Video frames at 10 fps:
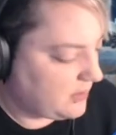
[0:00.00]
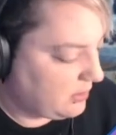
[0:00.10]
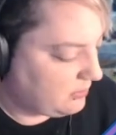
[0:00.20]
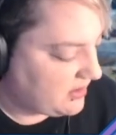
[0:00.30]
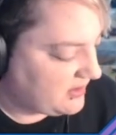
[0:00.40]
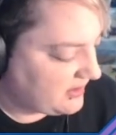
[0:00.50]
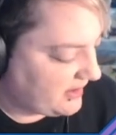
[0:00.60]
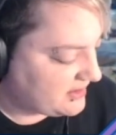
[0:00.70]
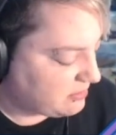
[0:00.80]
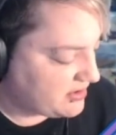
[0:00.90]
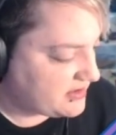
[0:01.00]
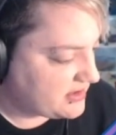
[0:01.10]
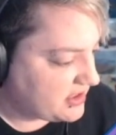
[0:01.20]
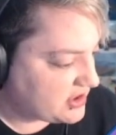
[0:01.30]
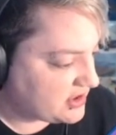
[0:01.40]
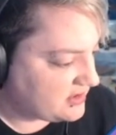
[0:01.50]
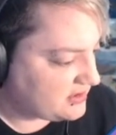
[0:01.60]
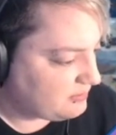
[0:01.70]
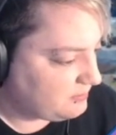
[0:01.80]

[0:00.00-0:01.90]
with these kinds of presentations.